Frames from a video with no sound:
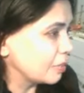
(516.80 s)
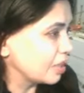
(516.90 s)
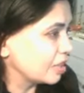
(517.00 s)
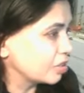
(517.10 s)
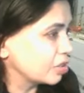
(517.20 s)

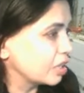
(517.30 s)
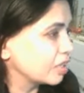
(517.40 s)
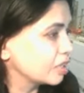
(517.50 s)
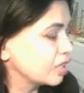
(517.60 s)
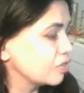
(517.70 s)
I mean, I
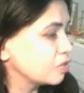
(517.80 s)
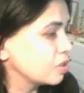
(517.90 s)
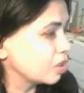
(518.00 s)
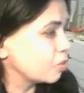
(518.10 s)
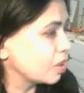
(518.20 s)
could give
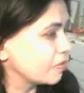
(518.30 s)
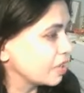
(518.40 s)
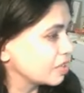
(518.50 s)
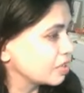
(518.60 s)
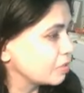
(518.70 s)
you like a rough
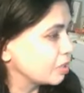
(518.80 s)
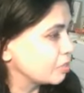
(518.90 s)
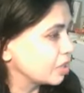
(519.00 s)
estimate,